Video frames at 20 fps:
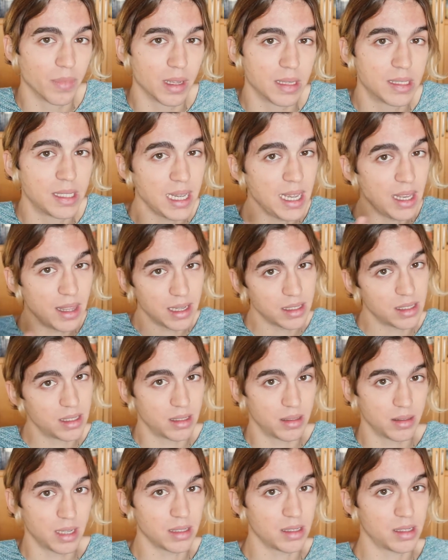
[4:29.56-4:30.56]
see,
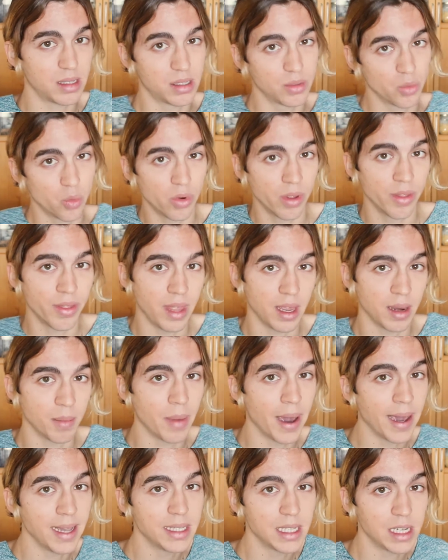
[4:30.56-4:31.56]
that's one thing.
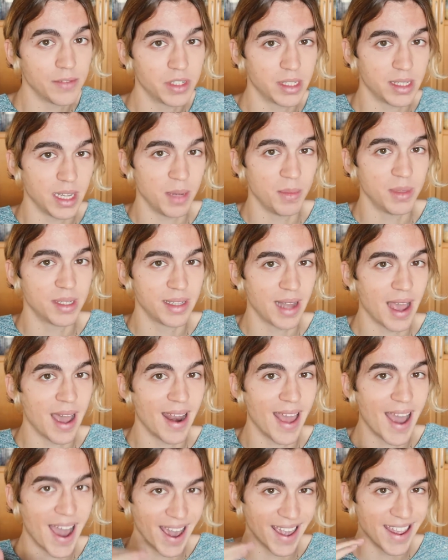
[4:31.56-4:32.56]
My self-esteem is
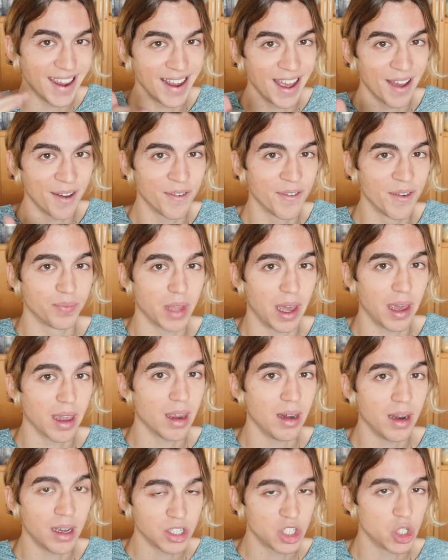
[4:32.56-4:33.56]
not high enough. I
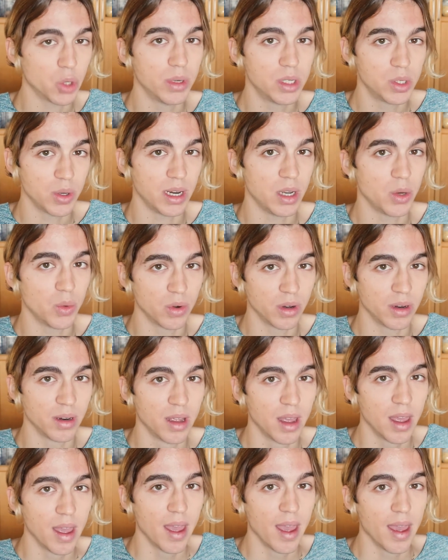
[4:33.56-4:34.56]
cannot show it to
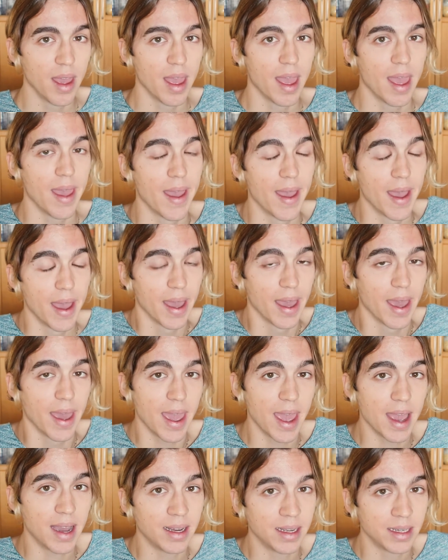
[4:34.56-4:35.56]
anyone,
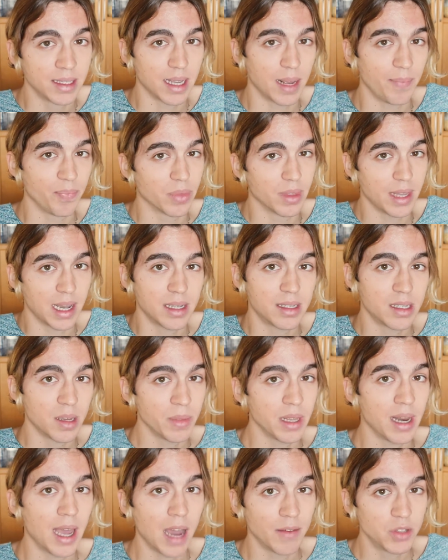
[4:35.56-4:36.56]
and that's
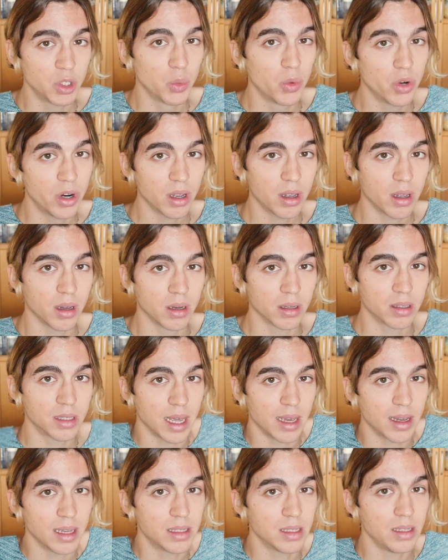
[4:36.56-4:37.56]
something I have to work on, because
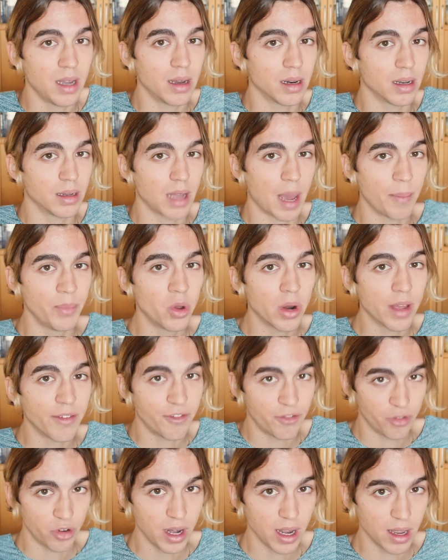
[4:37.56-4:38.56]
like I'm not a
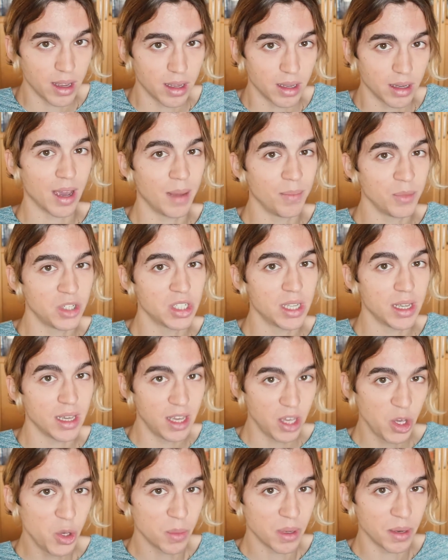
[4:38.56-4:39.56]
freak. I'm just a
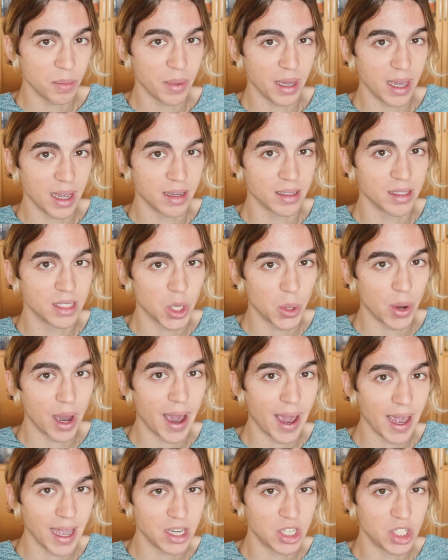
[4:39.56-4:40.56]
human being, so
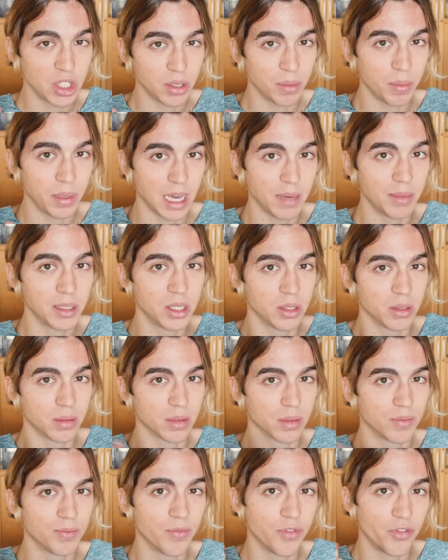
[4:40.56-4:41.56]
I should be able to
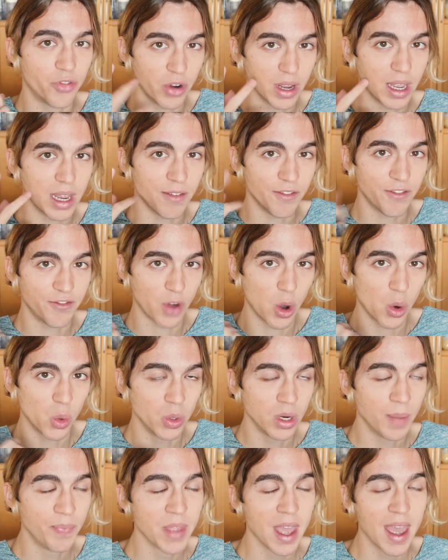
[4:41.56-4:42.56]
freaking
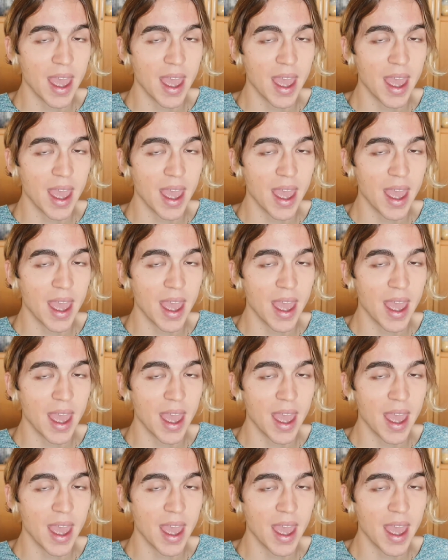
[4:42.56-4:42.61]
phone.